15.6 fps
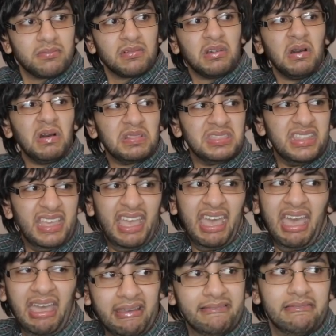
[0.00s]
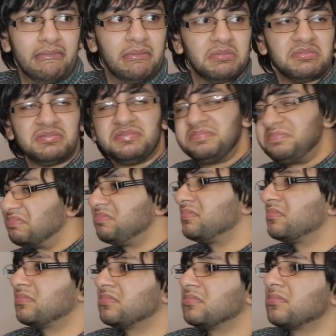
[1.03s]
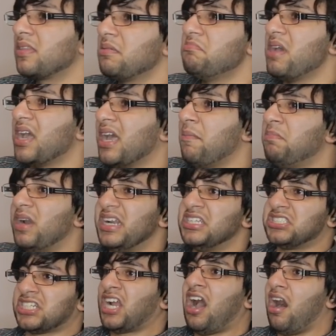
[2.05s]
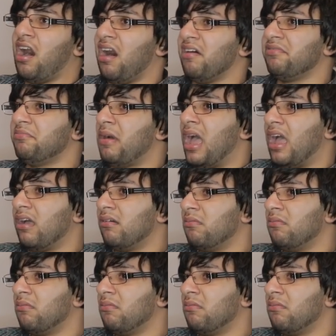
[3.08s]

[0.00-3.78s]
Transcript: God, the är... Make a bloody shove, man.